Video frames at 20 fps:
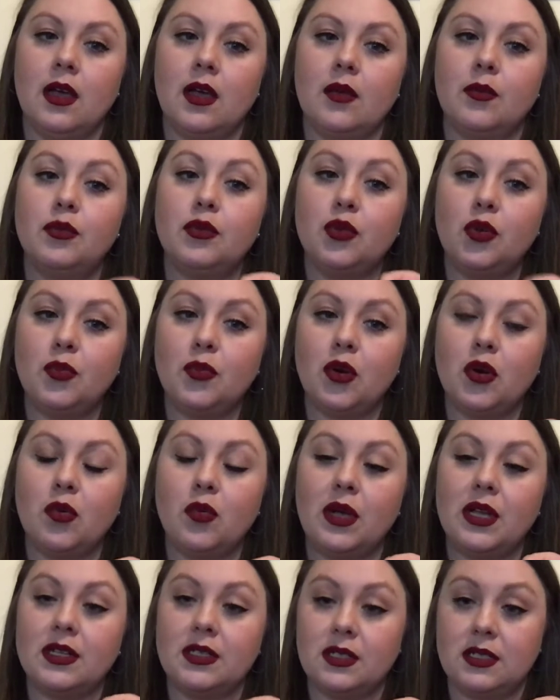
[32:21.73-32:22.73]

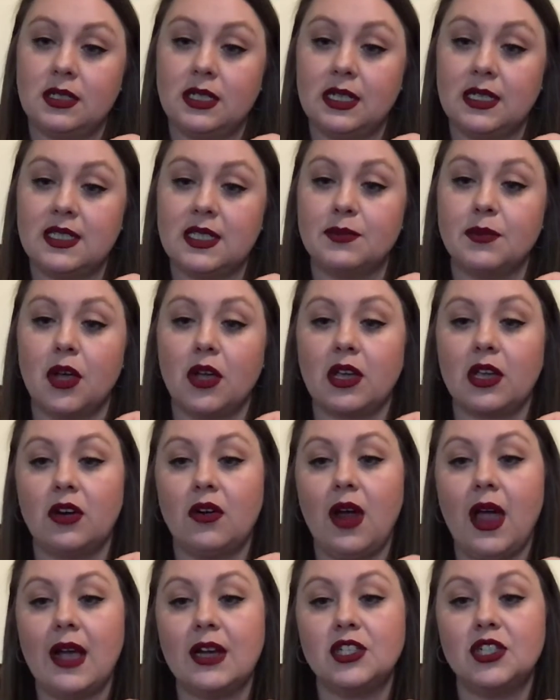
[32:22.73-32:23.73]
Bloomer did symbolic
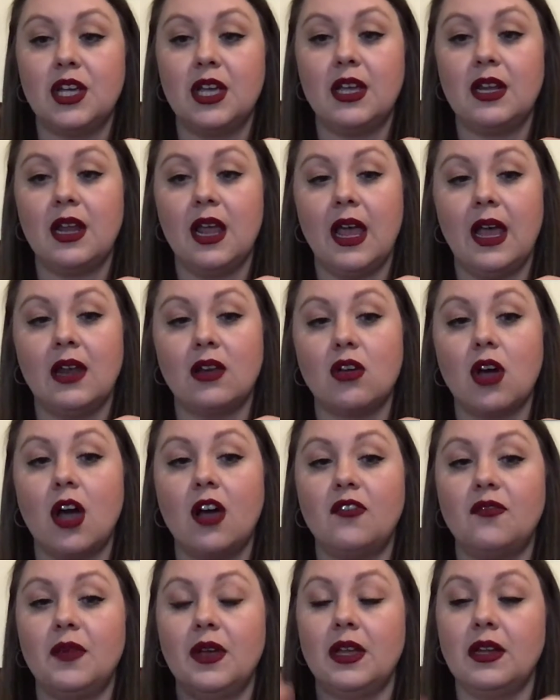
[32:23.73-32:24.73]
interaction, and
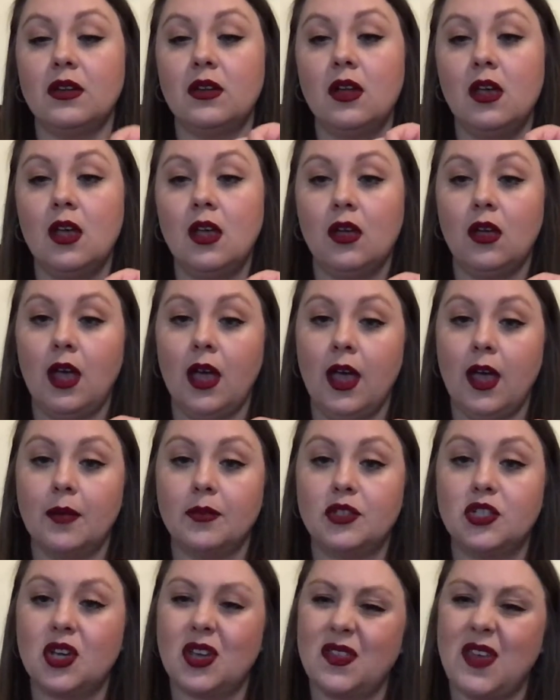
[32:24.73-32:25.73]
Goffman
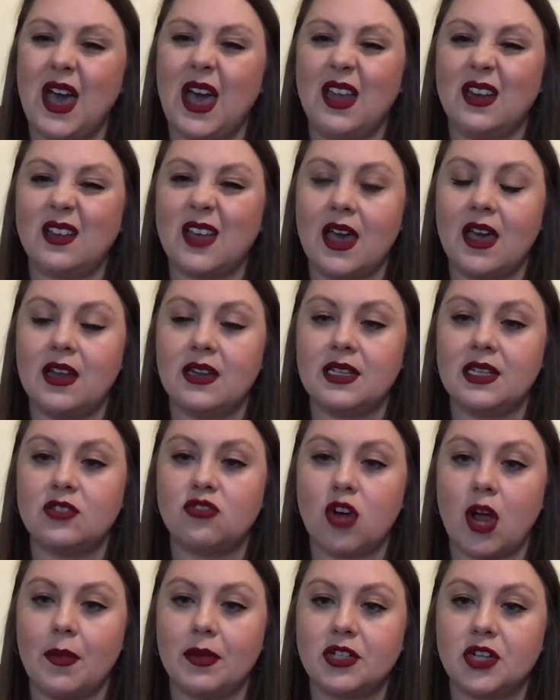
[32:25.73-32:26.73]
took that and kind of did
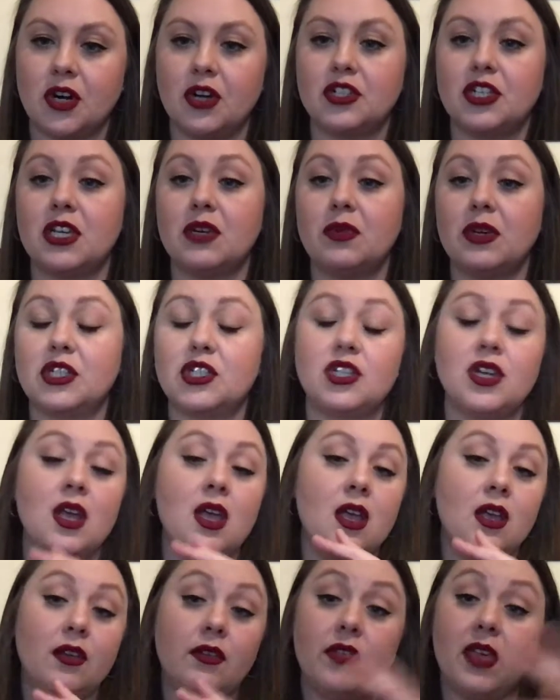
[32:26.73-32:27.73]
dramaturgy, which
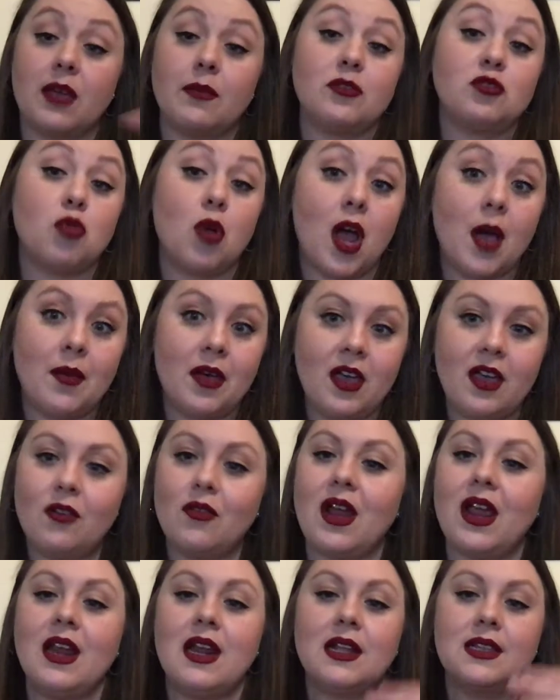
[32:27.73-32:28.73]
I think drama, right?